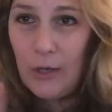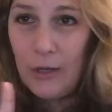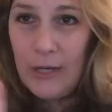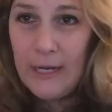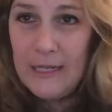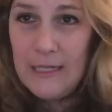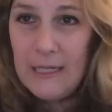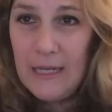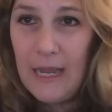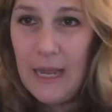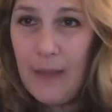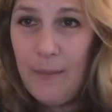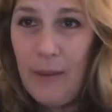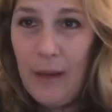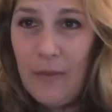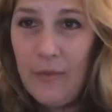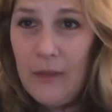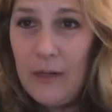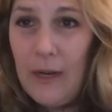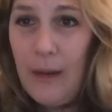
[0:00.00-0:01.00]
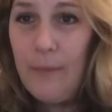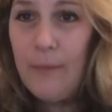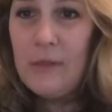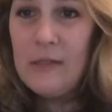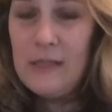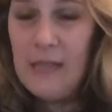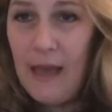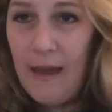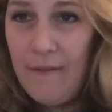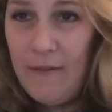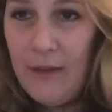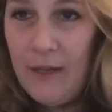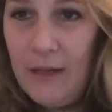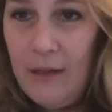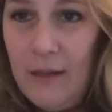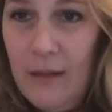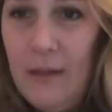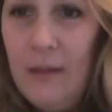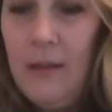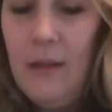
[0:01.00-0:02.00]
learning today about the number
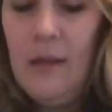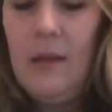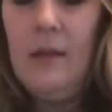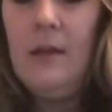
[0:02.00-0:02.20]
7